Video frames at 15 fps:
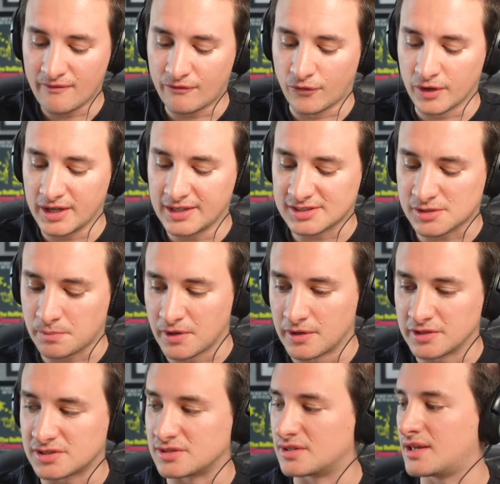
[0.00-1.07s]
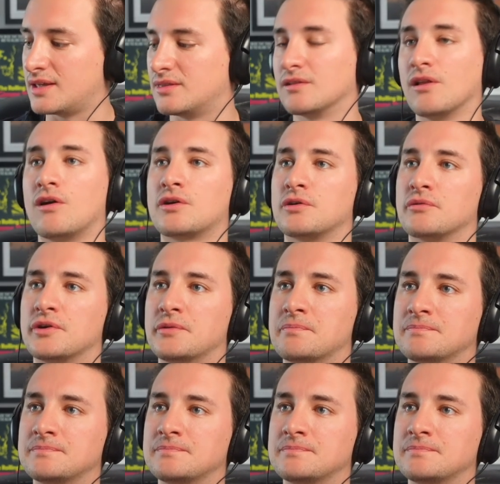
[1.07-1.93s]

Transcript: Funniest person in the locker room?